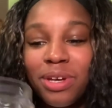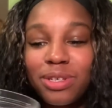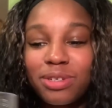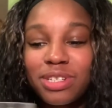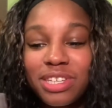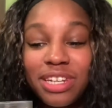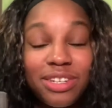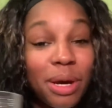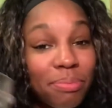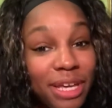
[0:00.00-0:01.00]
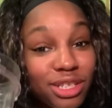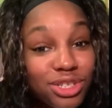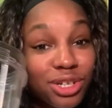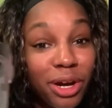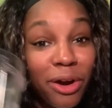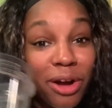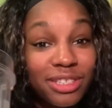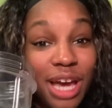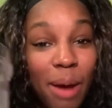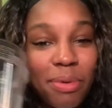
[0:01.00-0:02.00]
So you're just gonna dump that sugar
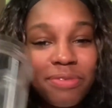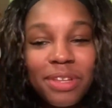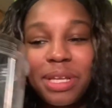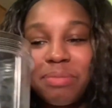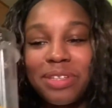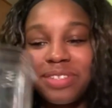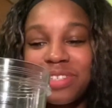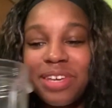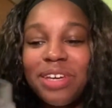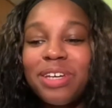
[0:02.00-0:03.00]
on top of the lemons.